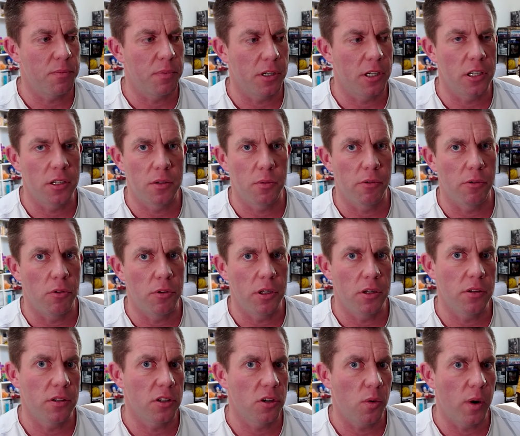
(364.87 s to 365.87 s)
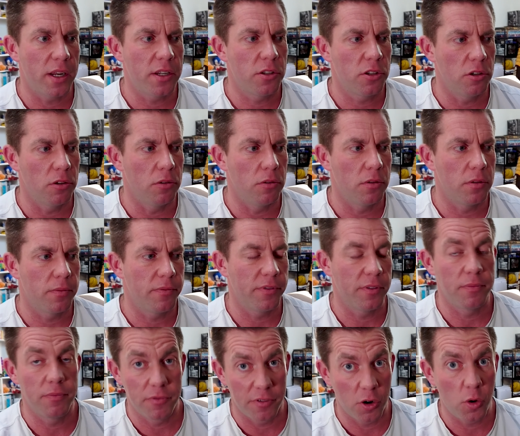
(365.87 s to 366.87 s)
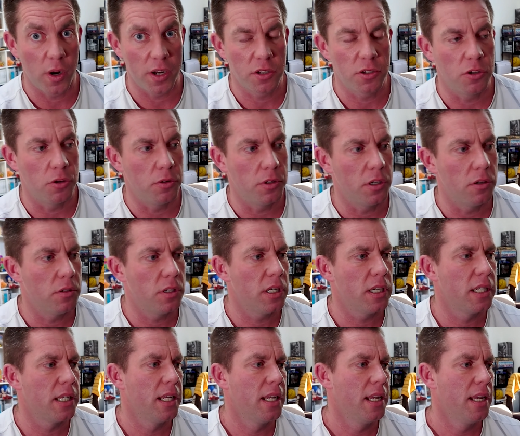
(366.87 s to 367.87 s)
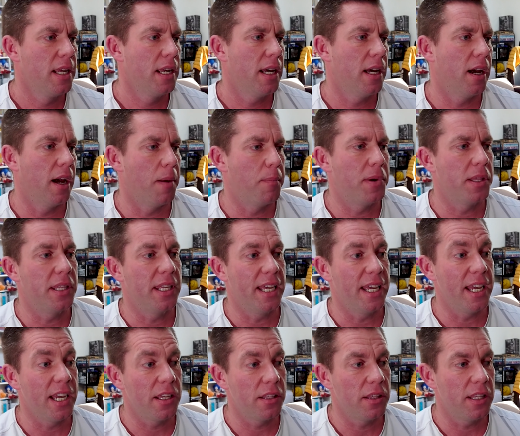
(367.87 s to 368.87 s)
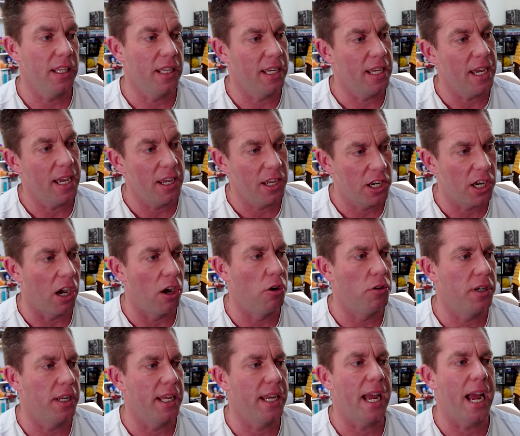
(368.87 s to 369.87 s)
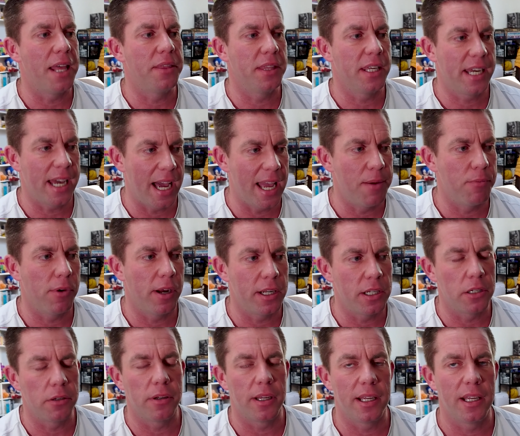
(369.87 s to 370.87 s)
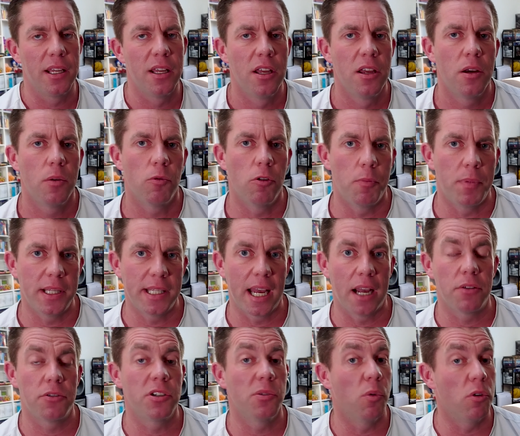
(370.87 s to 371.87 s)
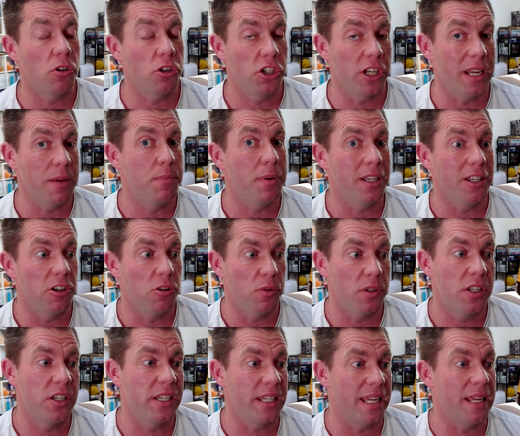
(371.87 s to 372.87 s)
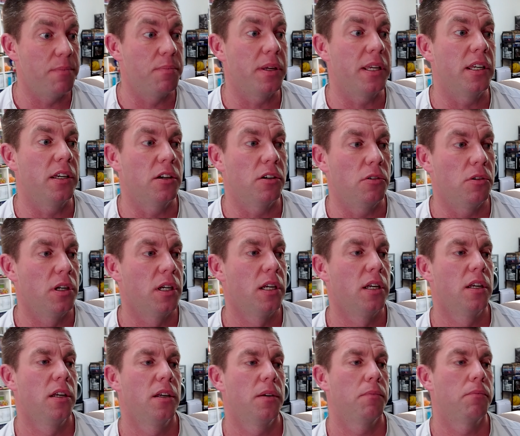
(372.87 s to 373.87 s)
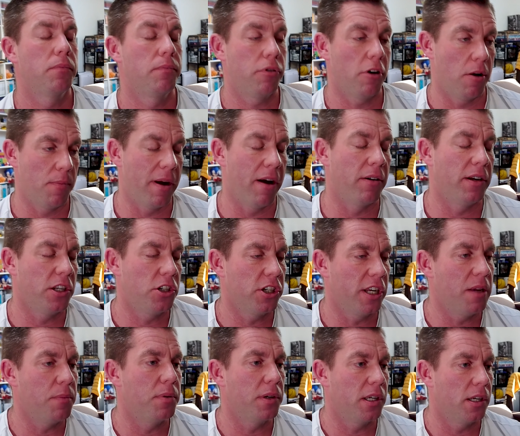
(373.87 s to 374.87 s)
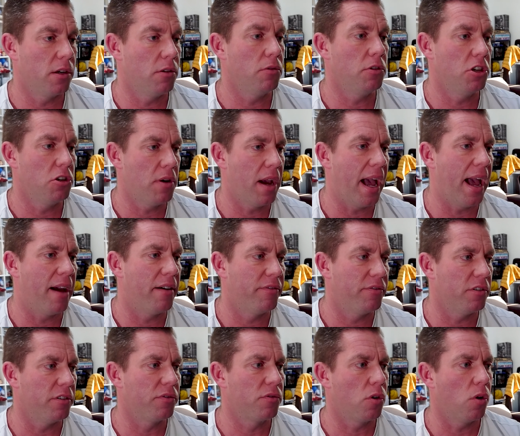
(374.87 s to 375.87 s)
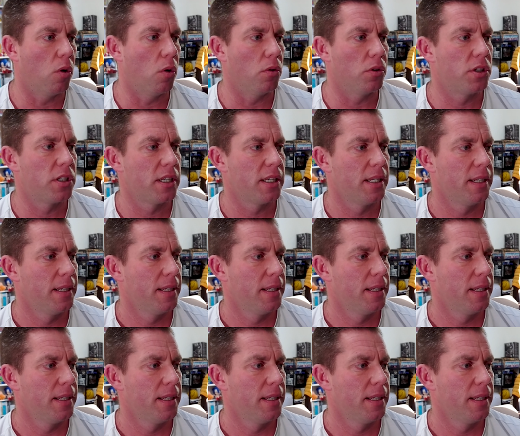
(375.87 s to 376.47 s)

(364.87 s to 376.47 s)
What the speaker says: because we're all using Quest 2s for Quest 2 users. But the encoding and the game rendering will be down to what GPU and CPU, primarily GPU, you have, of course.